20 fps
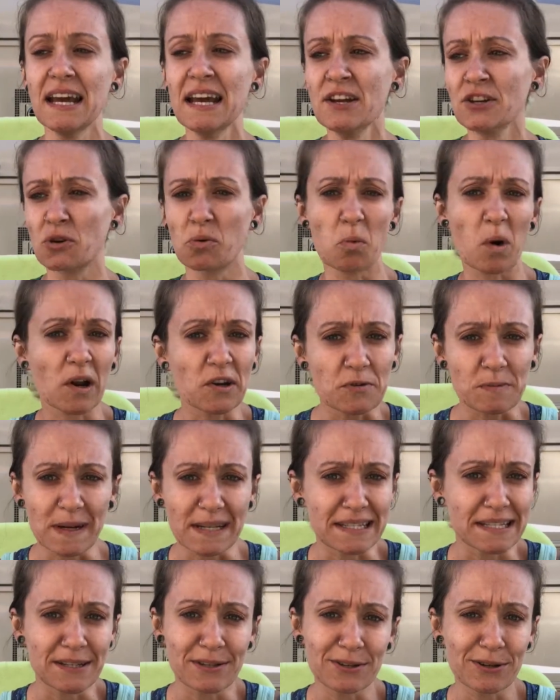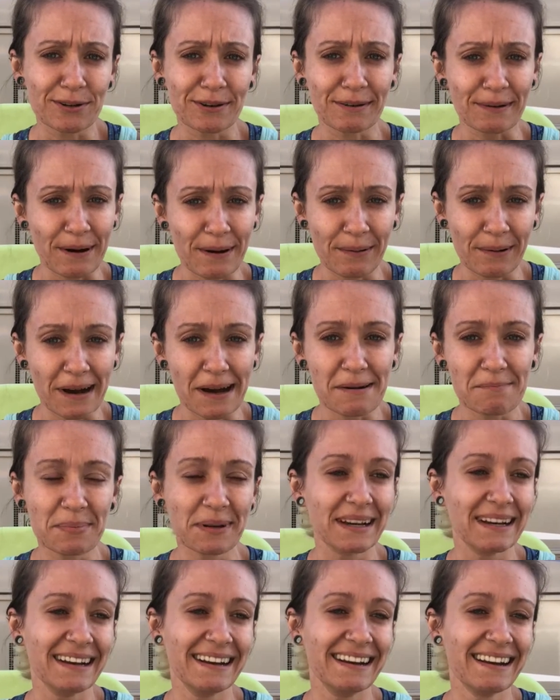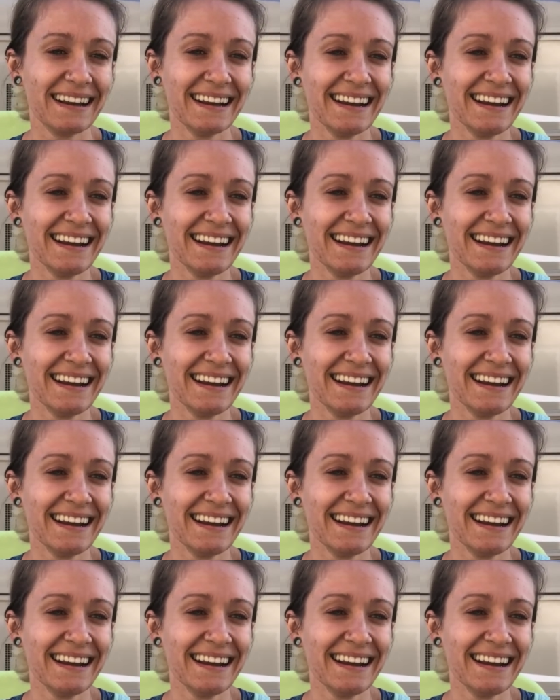to watch my sister grow up. And